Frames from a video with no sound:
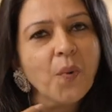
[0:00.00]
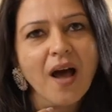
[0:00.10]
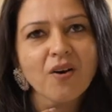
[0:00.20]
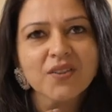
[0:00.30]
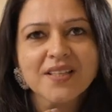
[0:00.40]

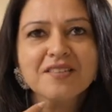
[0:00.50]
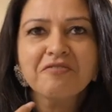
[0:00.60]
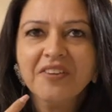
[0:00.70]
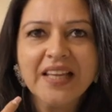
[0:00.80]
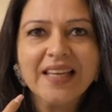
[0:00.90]
wow, there's a
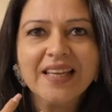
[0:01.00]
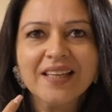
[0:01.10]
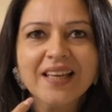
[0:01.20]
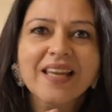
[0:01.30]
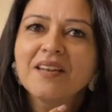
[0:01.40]

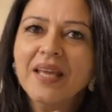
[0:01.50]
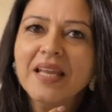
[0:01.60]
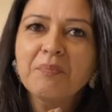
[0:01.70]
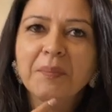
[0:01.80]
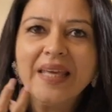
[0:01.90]
feeling
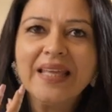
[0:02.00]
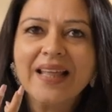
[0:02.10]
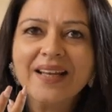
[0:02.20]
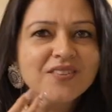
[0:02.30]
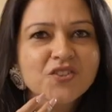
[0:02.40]
in me
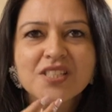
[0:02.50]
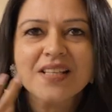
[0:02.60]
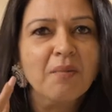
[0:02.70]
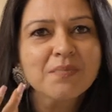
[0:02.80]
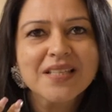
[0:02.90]
that just
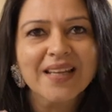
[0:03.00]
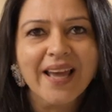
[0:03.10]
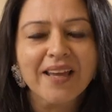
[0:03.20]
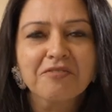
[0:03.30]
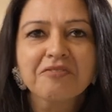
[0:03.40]
comes
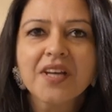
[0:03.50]
alive.